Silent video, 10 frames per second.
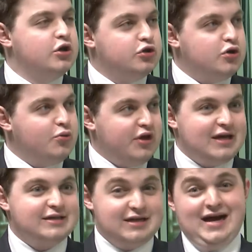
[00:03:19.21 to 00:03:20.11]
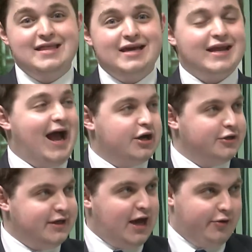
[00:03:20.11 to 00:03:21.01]
So do you think he's a guy they can
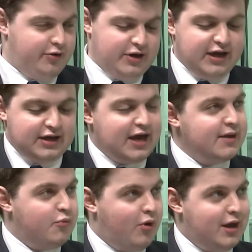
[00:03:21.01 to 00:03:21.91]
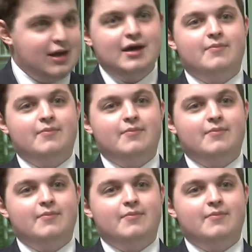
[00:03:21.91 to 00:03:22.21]
actually count on in Game 1,